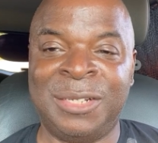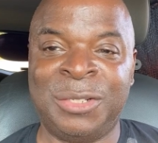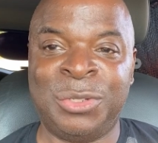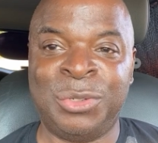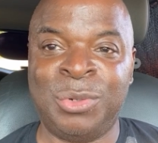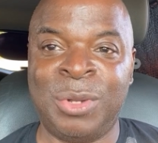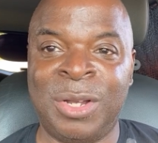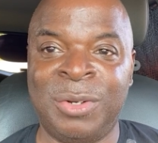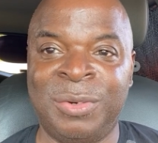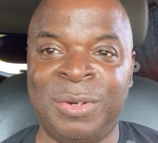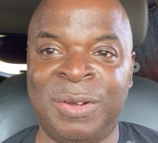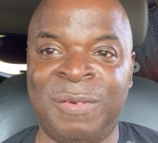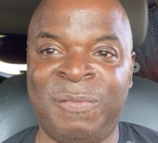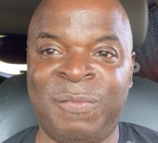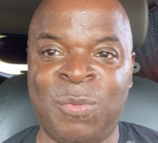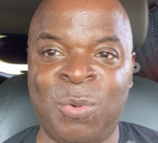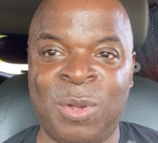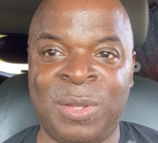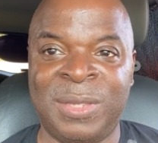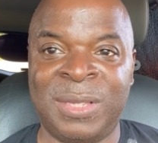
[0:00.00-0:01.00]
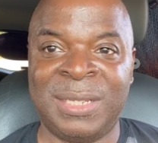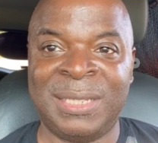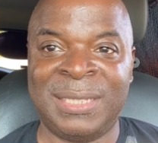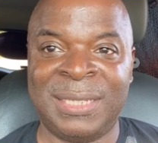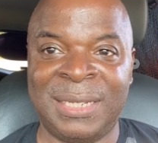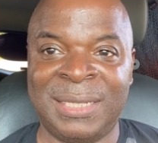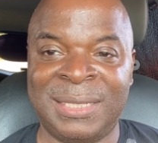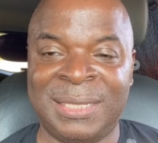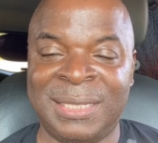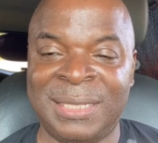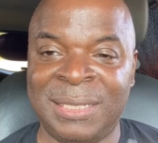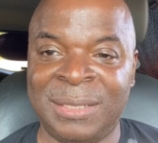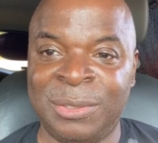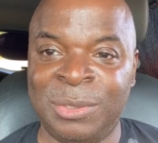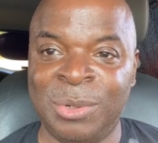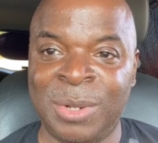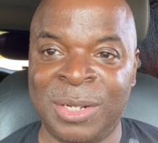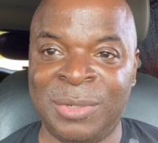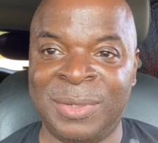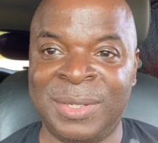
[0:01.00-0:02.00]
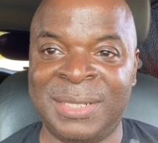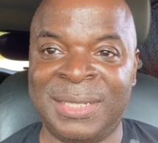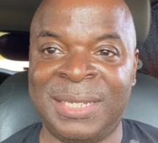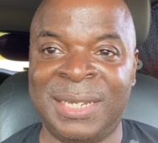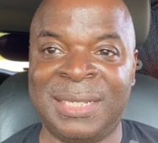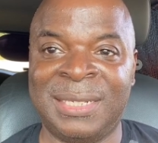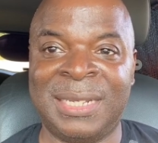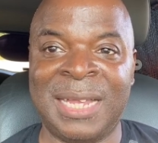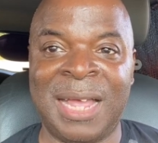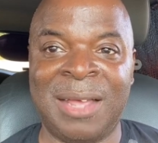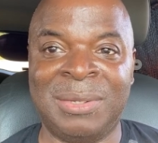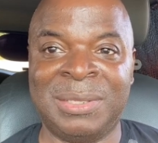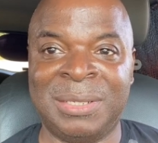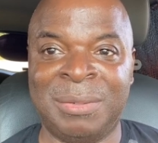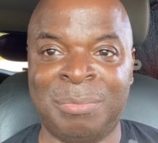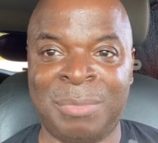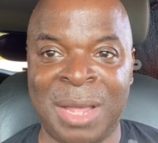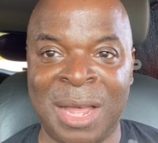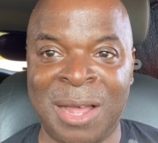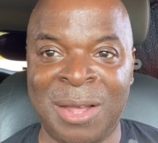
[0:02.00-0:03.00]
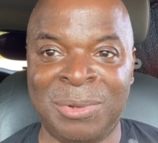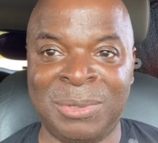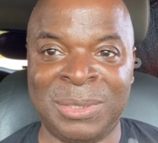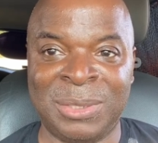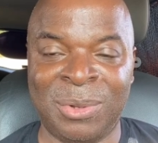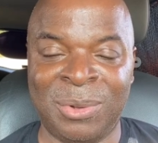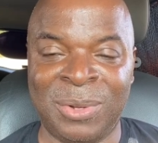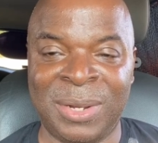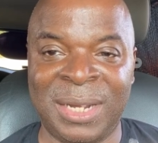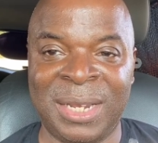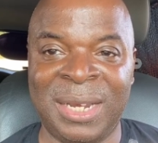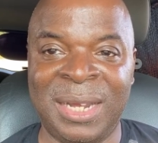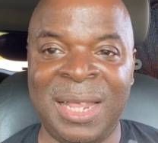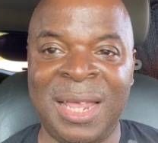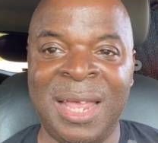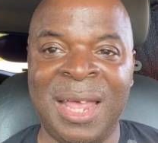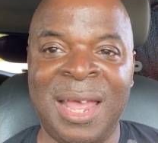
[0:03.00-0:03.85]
206,000 miles on it.